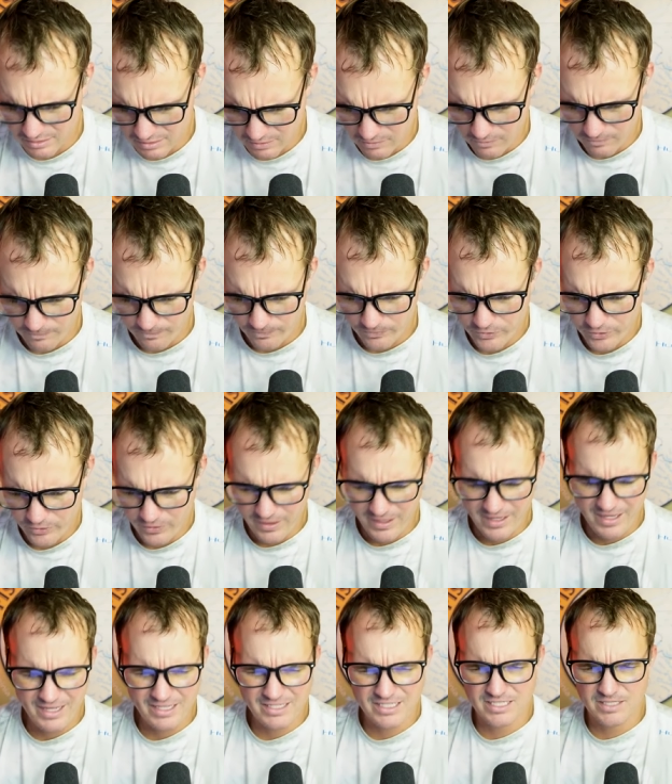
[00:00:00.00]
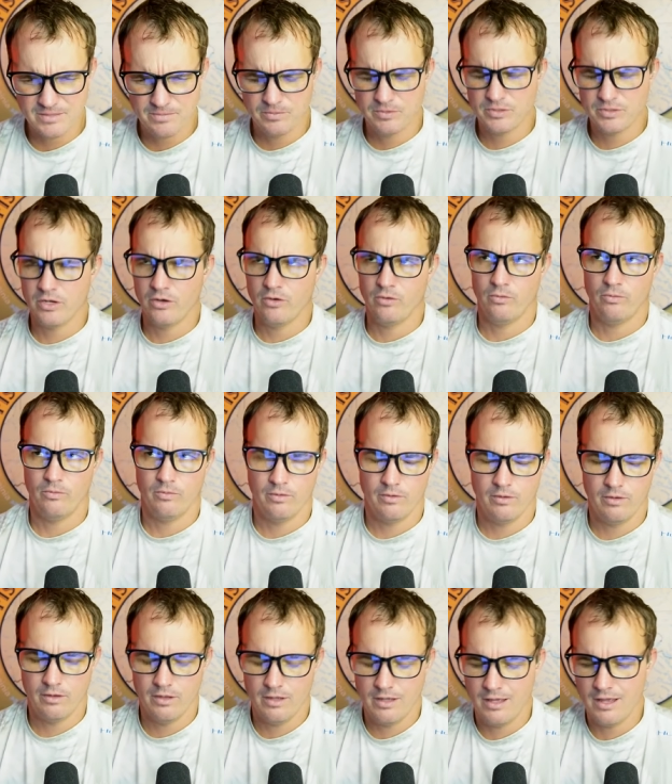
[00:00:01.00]
Do the, do they get, so
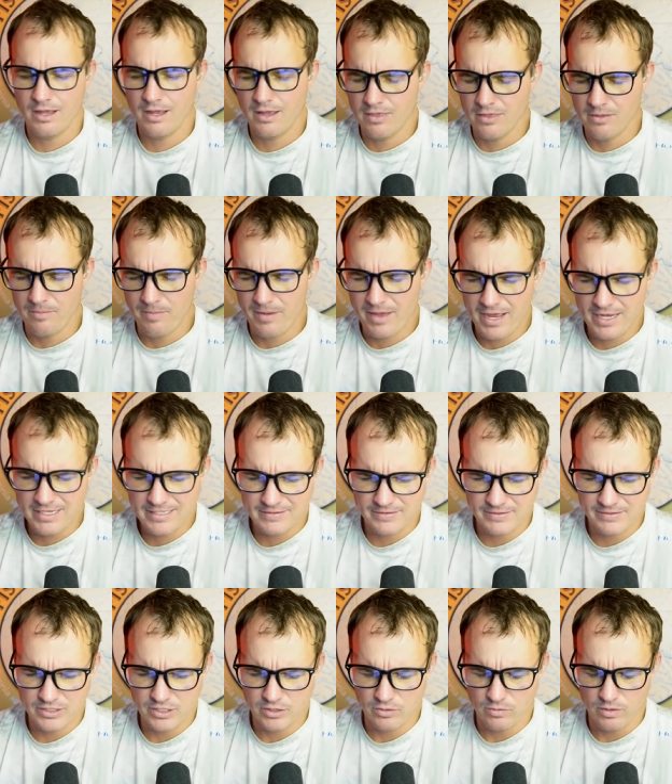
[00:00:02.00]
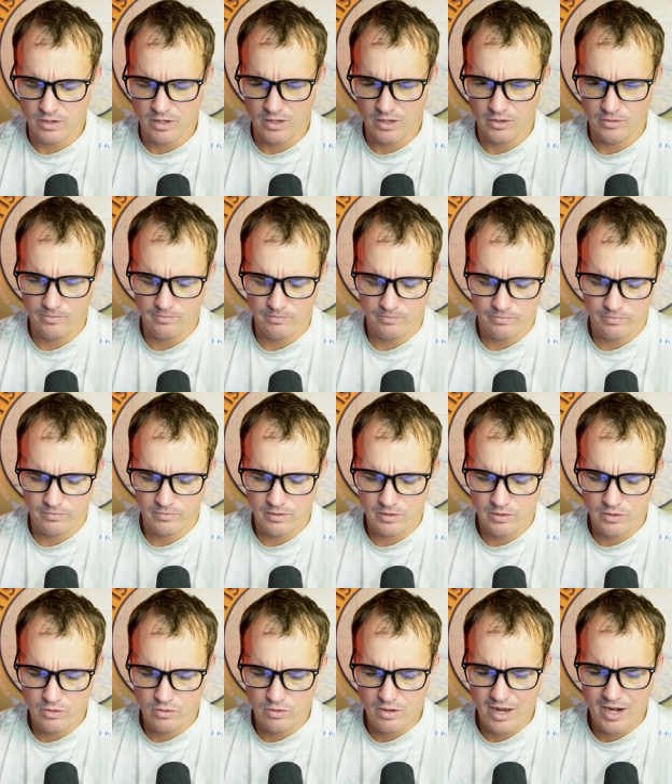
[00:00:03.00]
in the bass fishing realm,
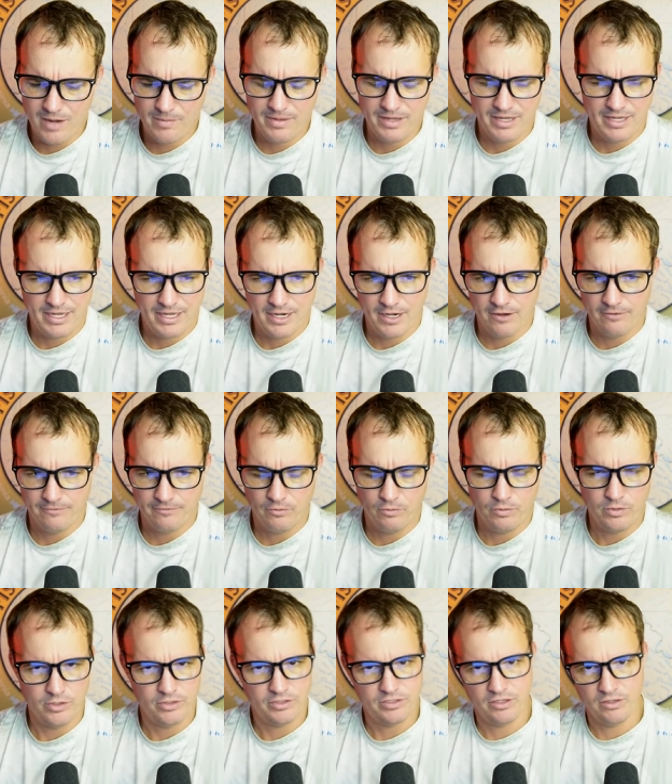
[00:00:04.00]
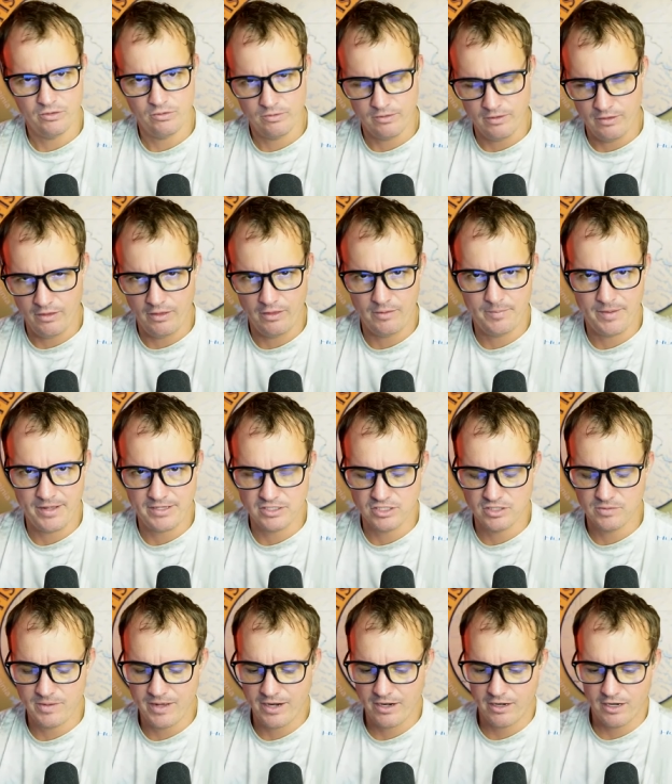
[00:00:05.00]
you got to be careful when you're dealing with lily pads
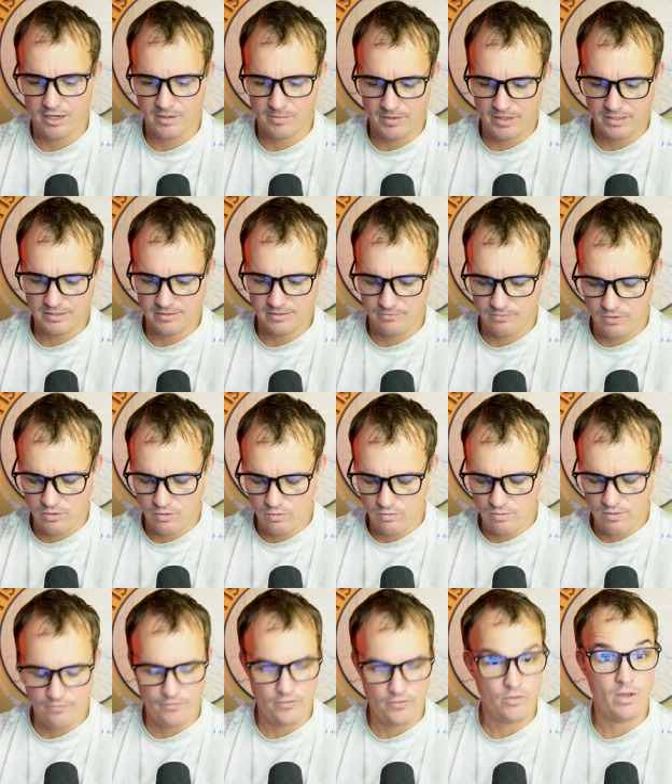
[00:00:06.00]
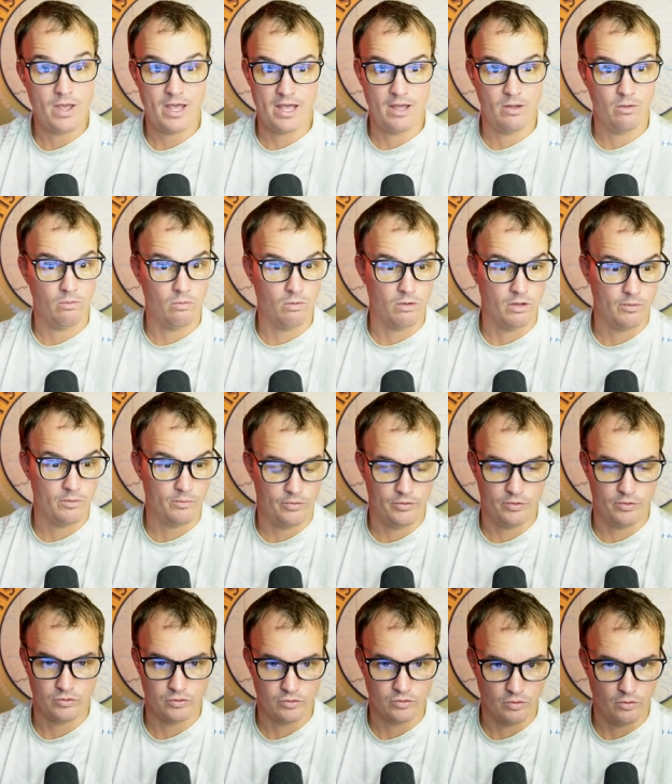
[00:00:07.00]
or spatter dock, because if you if you hit one
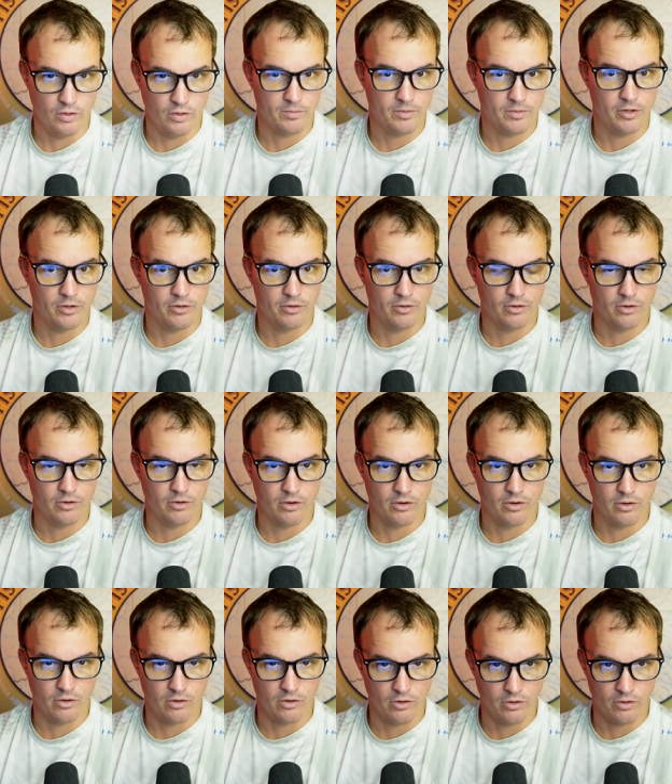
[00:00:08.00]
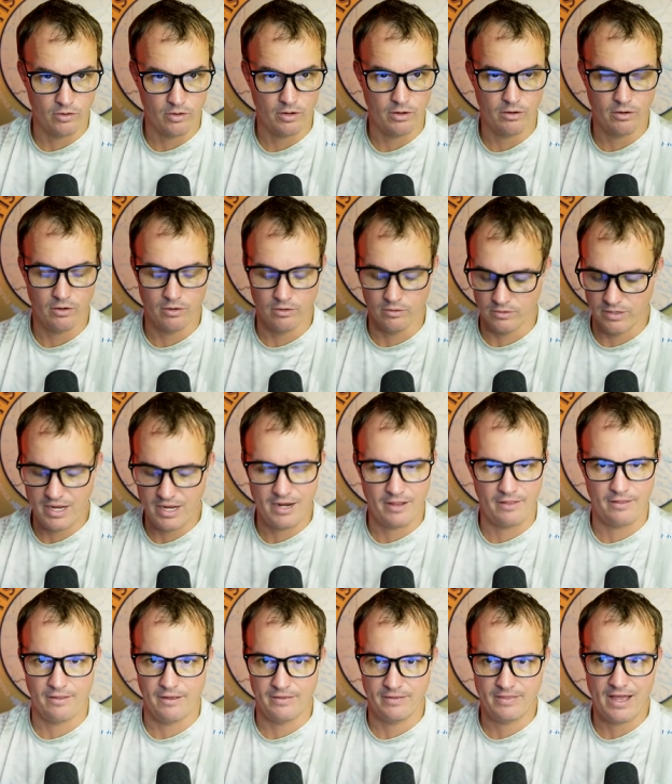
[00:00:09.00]
with your trolling motor or, or or or
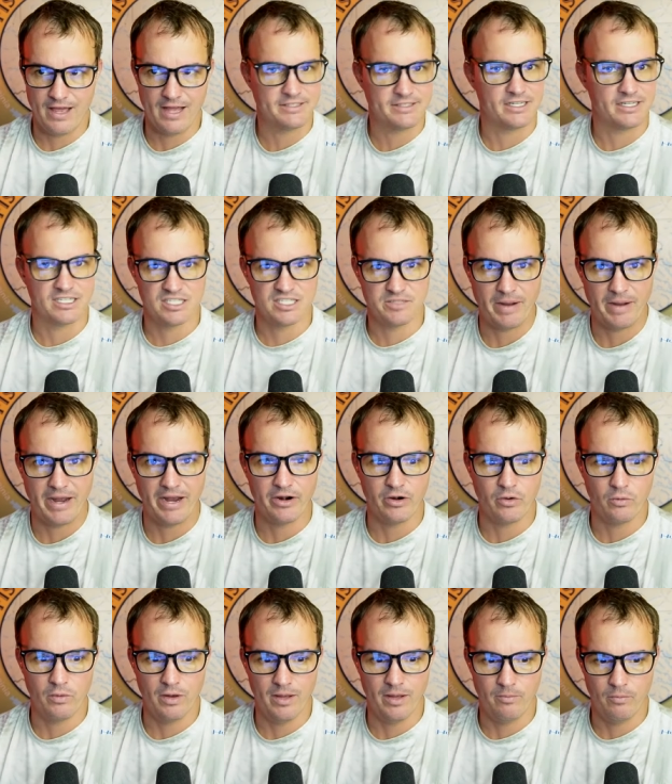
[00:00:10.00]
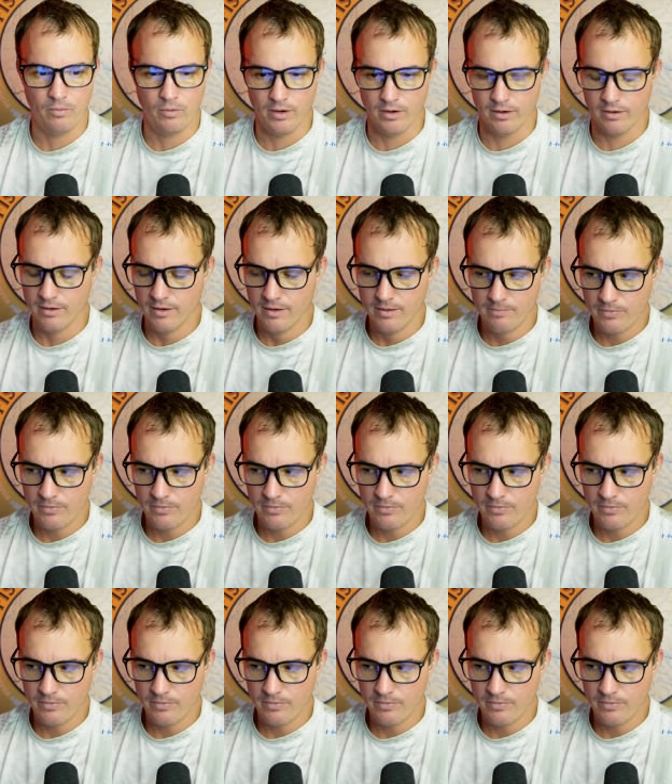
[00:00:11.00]
anything like that, it's like a spider web where